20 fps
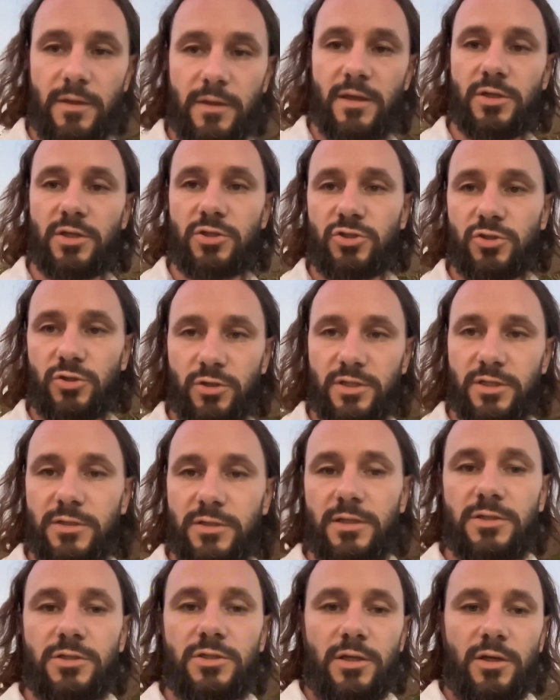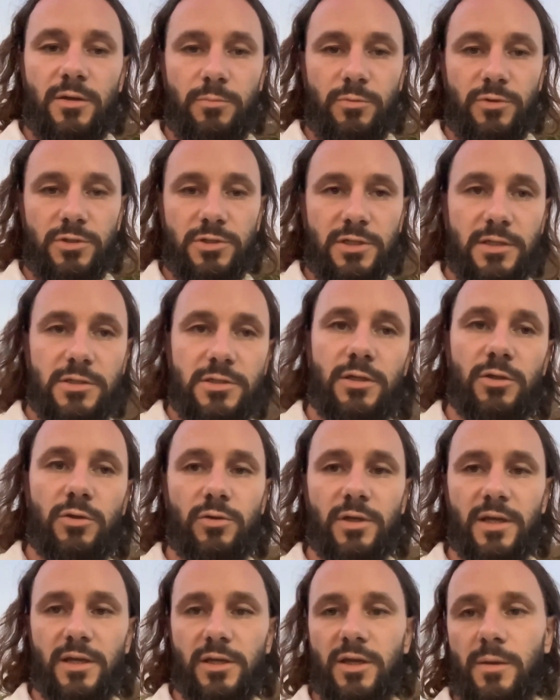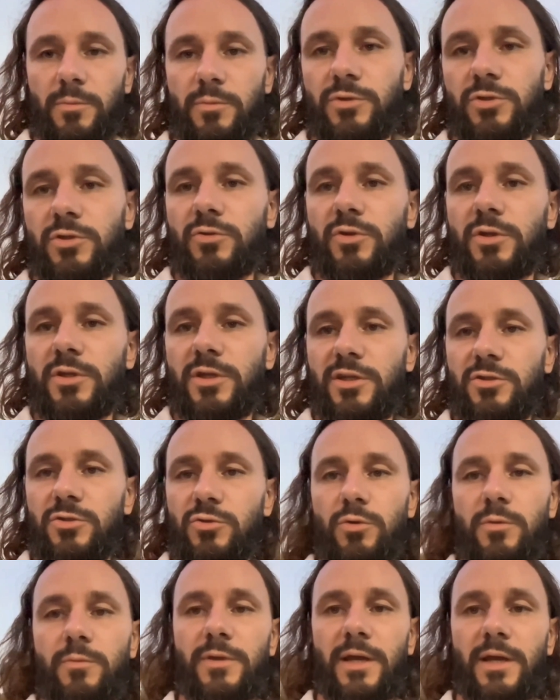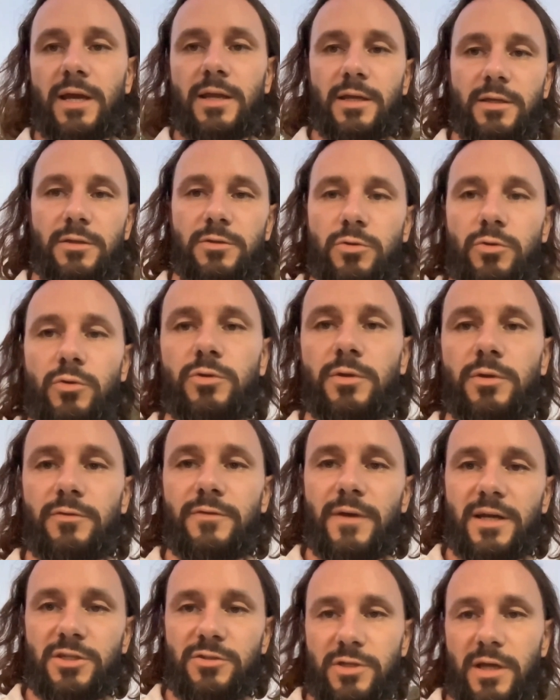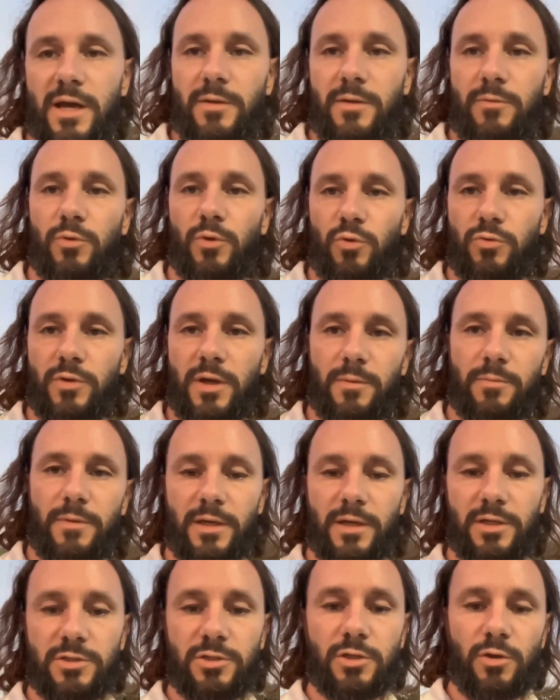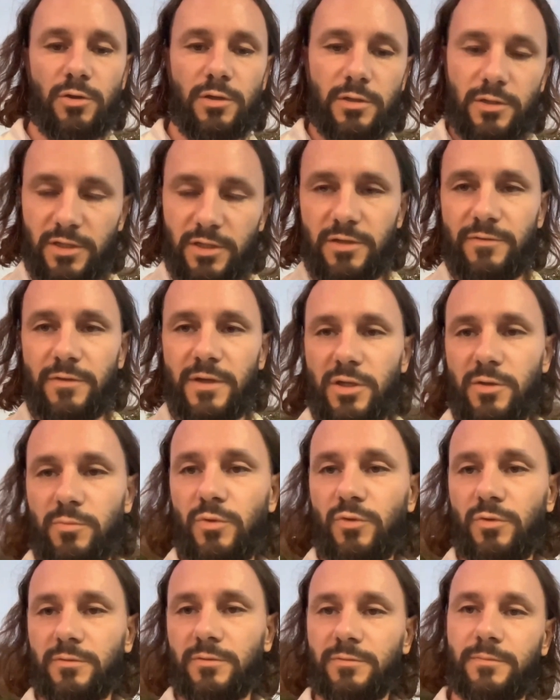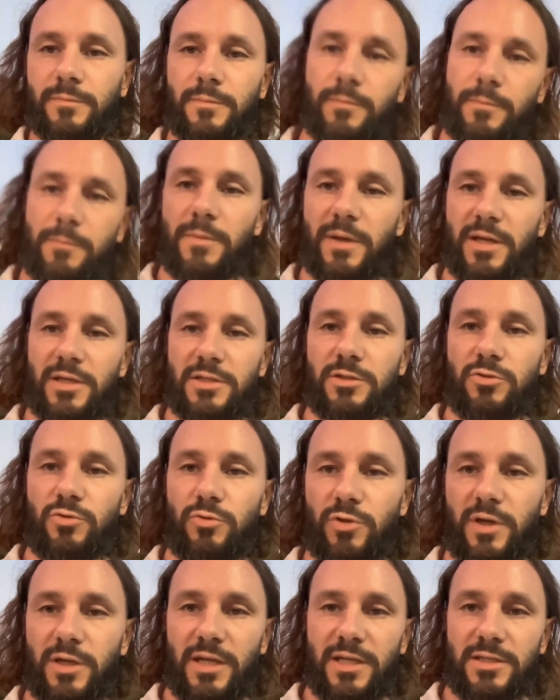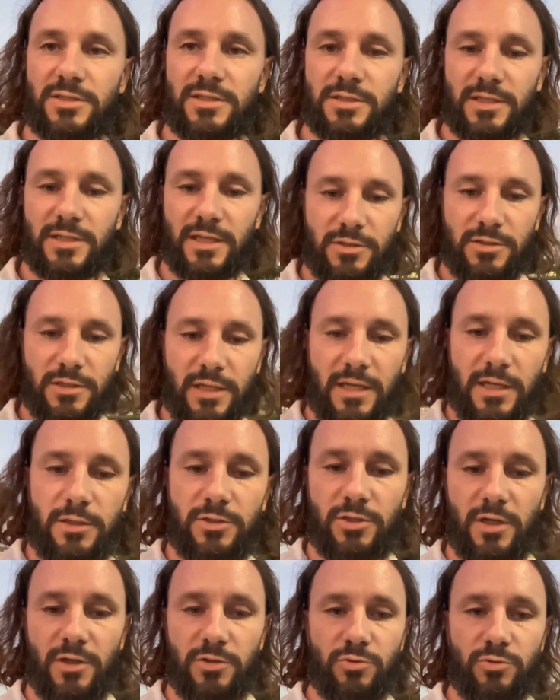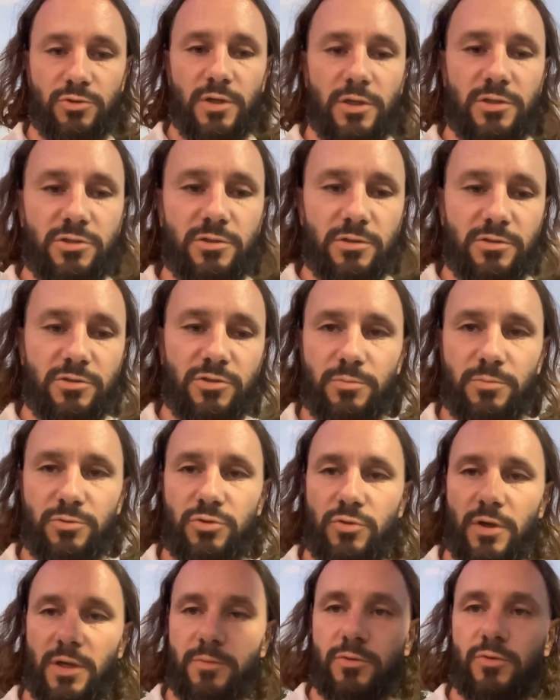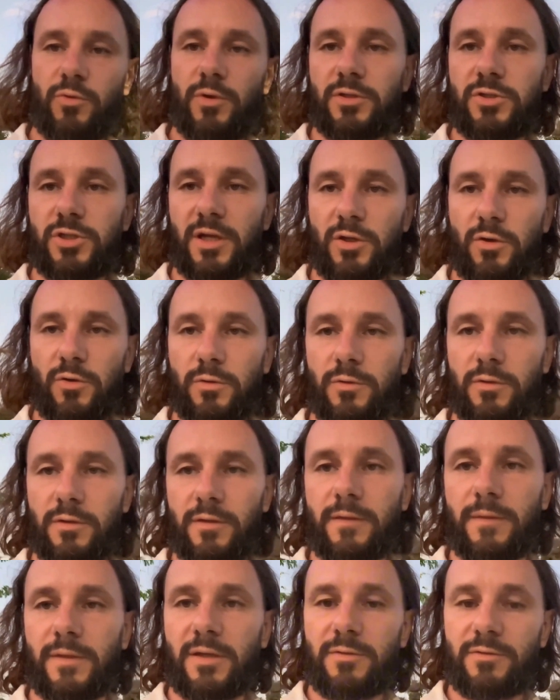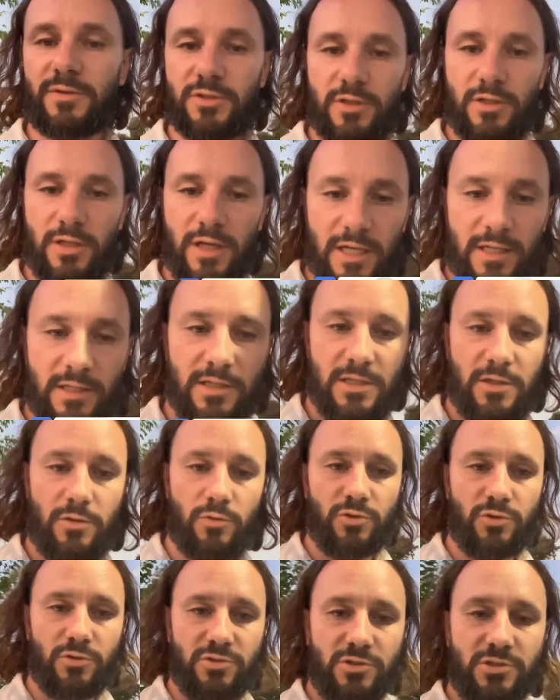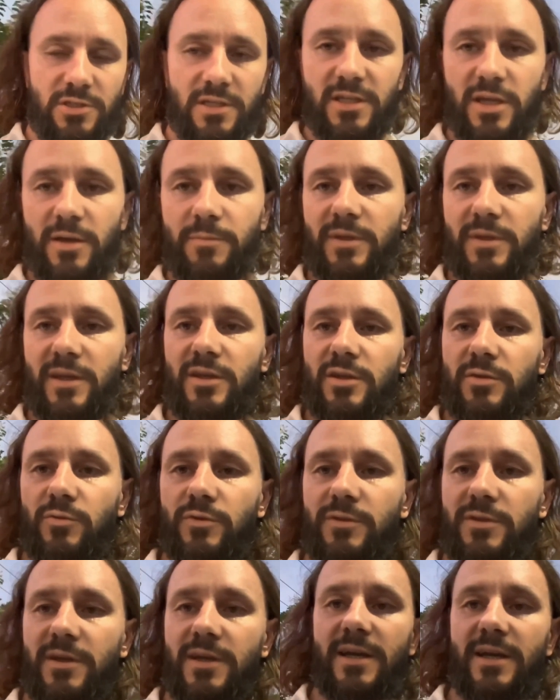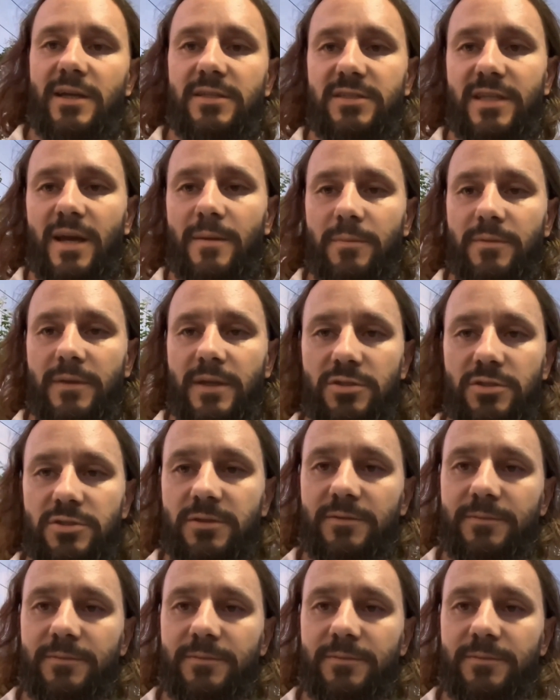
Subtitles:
Additionally, this year presents a unique opportunity to obtain it through the Fast Track program that is currently available. Please do not hesitate to get in touch with us, subscribe to our channel, give us a like in order to stay updated with the latest happenings.